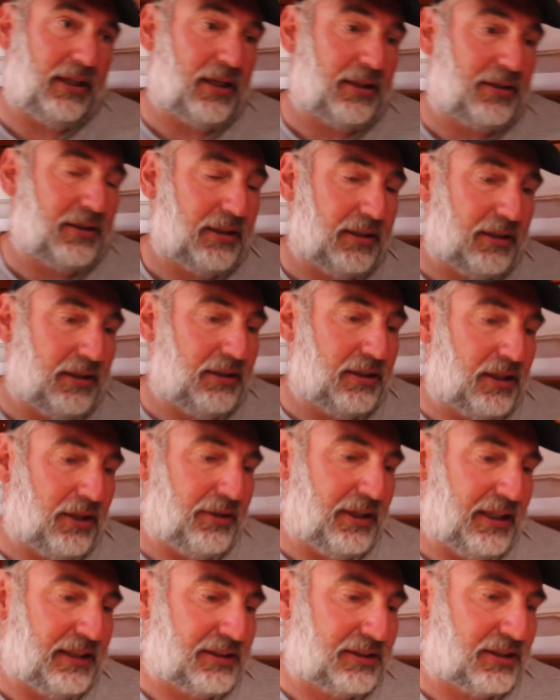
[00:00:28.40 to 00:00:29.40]
I think
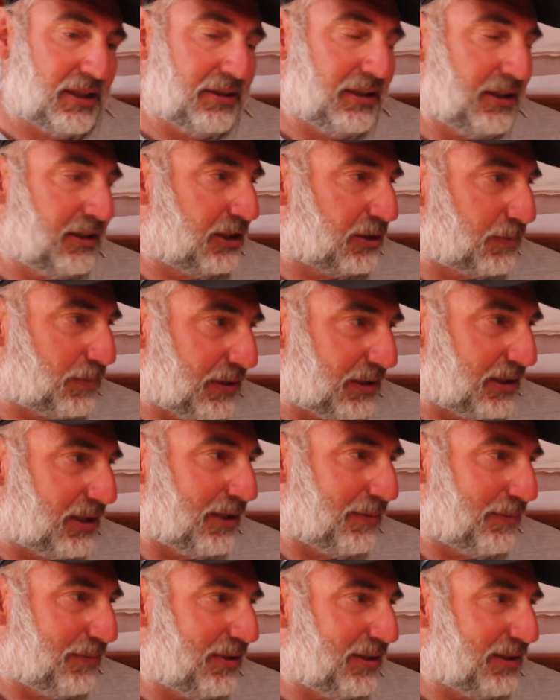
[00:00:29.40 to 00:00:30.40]
it's something that's
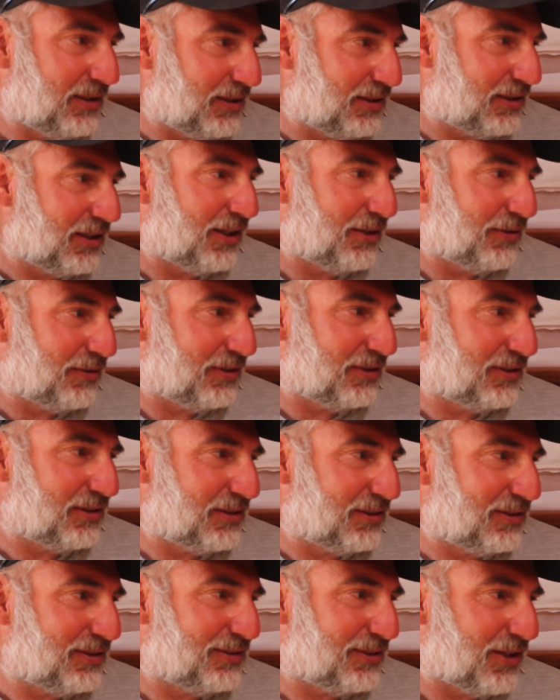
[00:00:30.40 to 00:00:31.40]
becoming
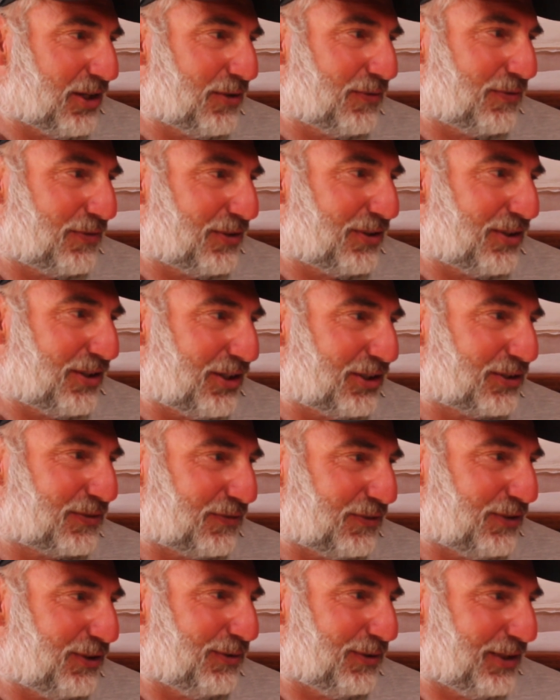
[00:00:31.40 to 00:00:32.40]
over the last
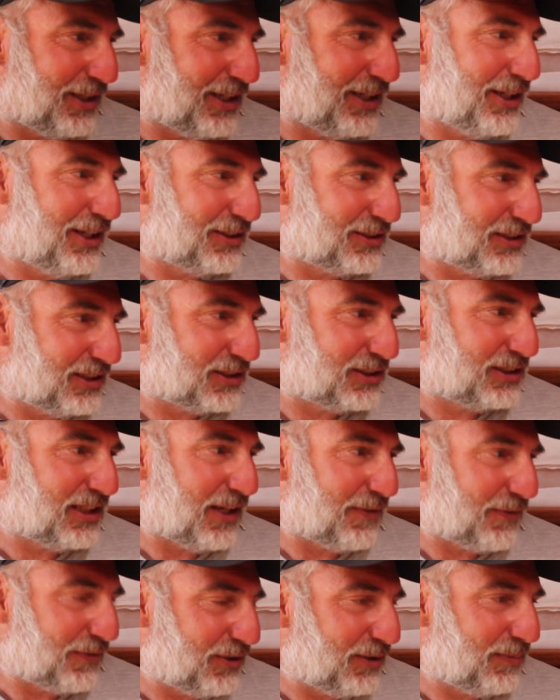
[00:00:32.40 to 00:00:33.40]
few years. There's
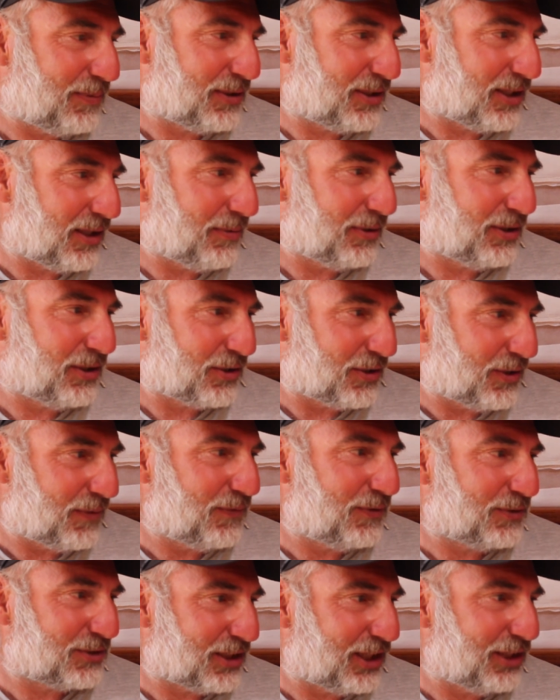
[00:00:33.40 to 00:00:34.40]
definitely becoming a
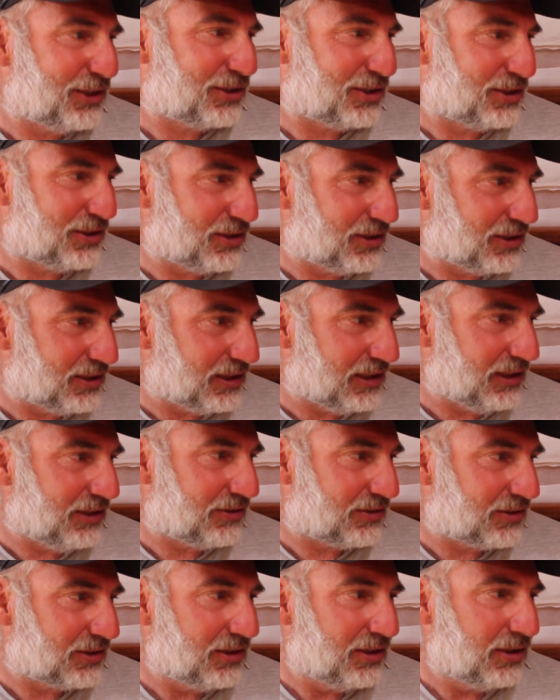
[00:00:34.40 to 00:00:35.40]
conversation that
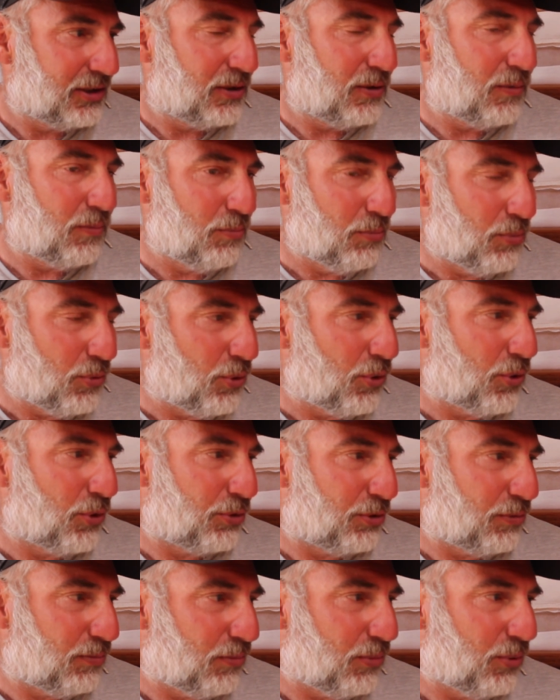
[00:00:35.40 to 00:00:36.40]
is
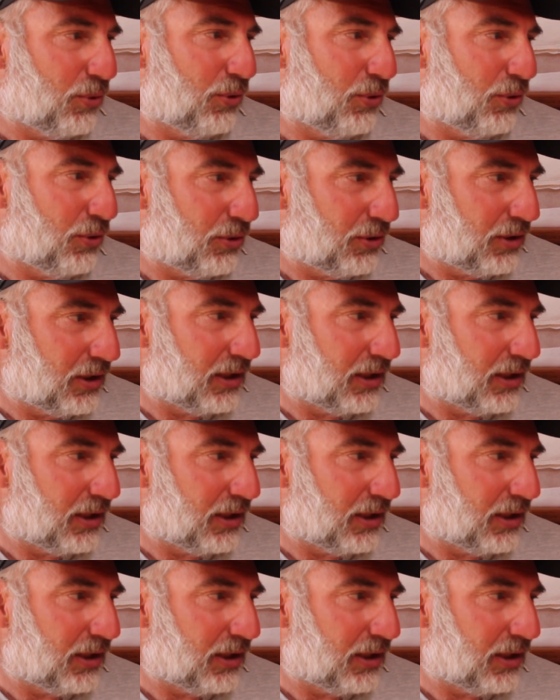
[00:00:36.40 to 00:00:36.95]
more and more